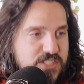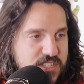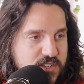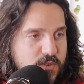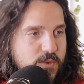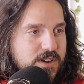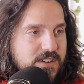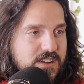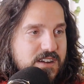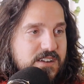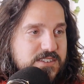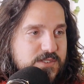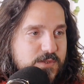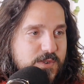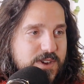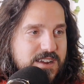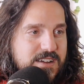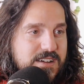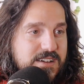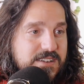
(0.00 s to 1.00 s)
you wear
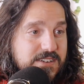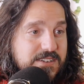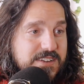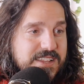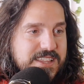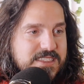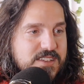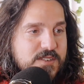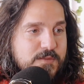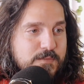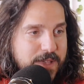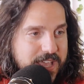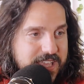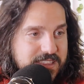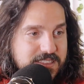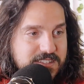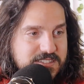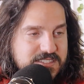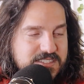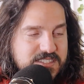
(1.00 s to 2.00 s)
underwear underneath your
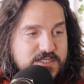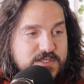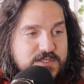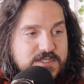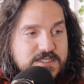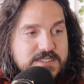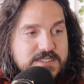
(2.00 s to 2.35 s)
bathing suit?